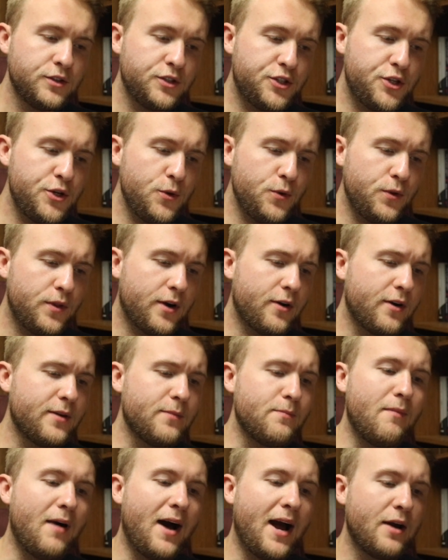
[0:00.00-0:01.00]
To their
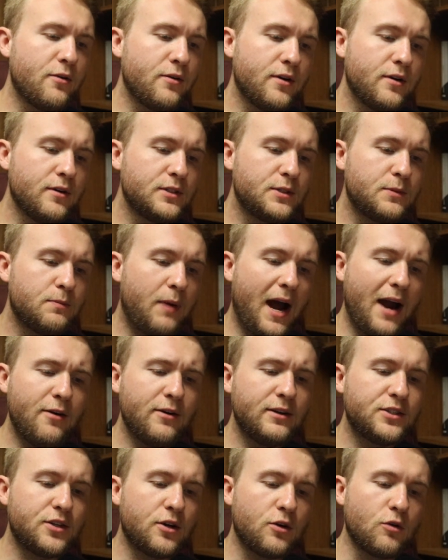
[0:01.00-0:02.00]
admirers,
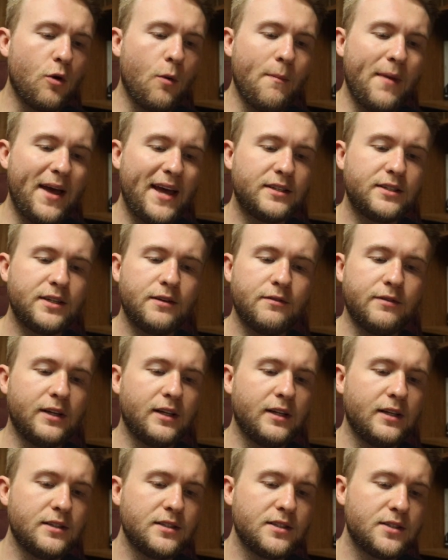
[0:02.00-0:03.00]
pirates are romantic
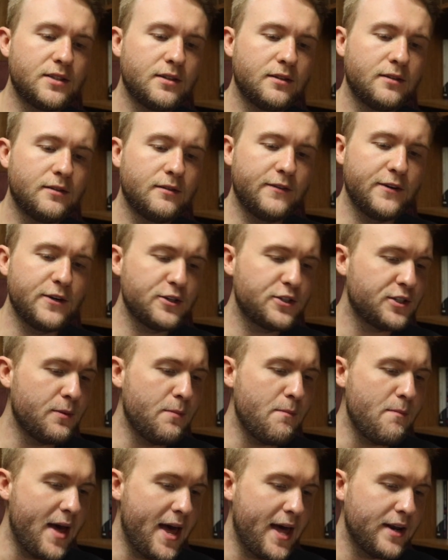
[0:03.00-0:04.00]
villains,
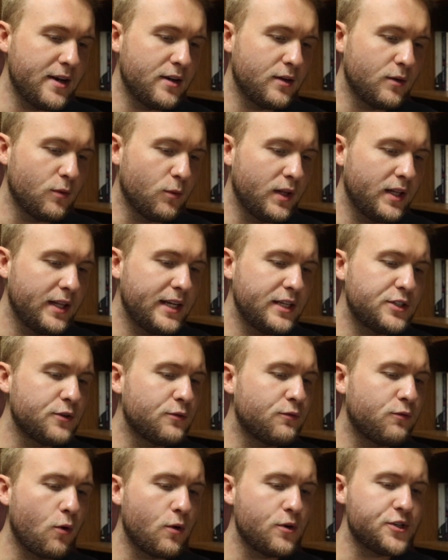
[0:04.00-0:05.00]
fearsome men willing to
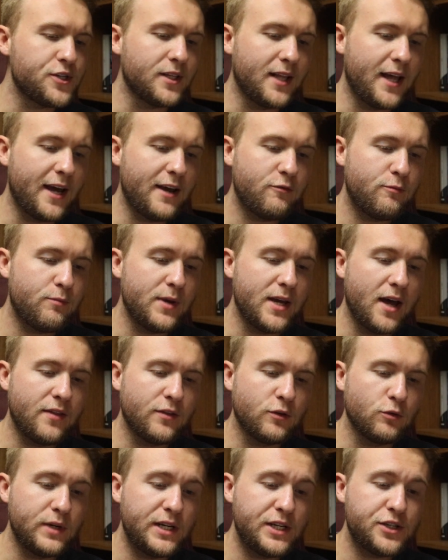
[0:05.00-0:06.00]
forge a life beyond
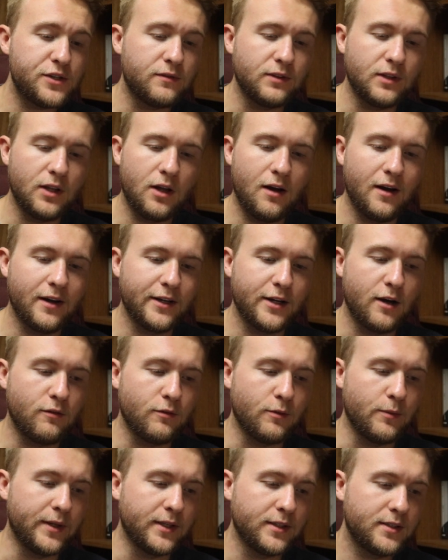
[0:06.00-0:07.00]
the reach of law and
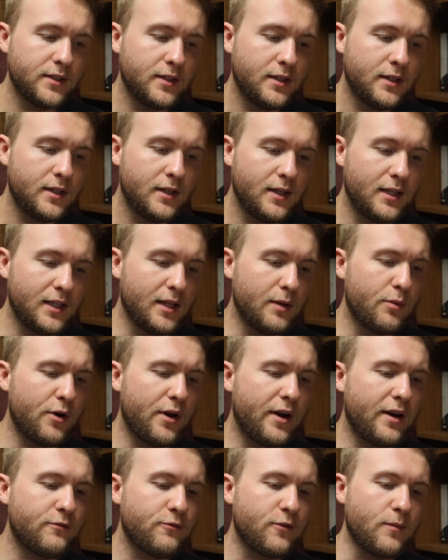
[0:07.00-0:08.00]
government,
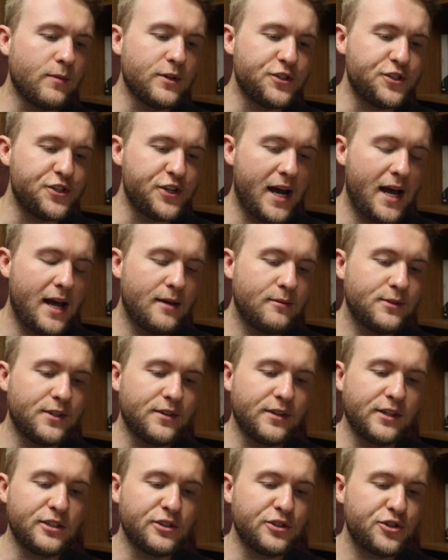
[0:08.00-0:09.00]
liberated from their jobs and
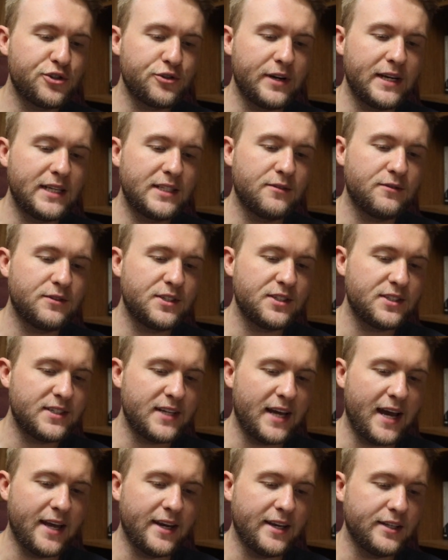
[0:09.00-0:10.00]
the constraints of
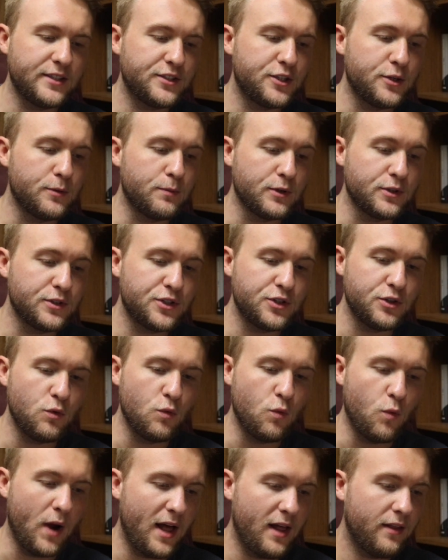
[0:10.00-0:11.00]
society to pursue
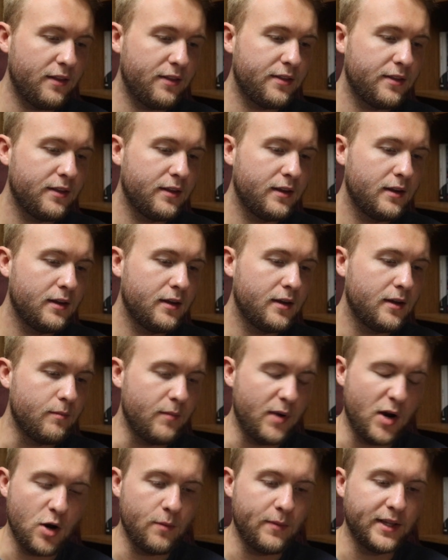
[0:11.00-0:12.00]
wealth,
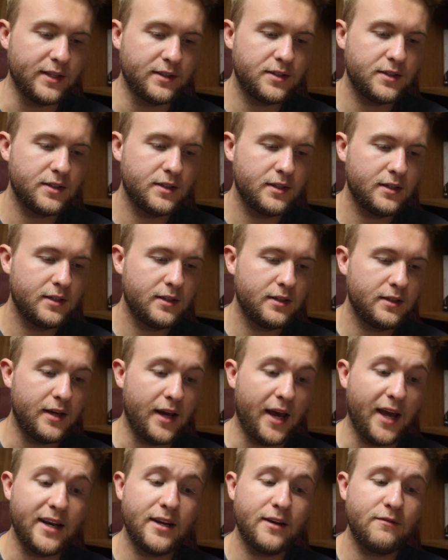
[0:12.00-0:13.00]
merriment,
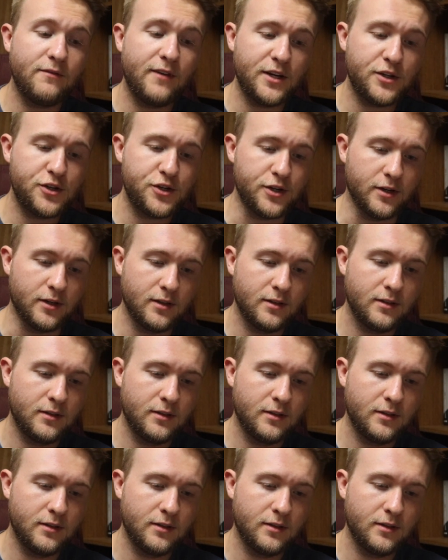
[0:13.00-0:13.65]
and adventure.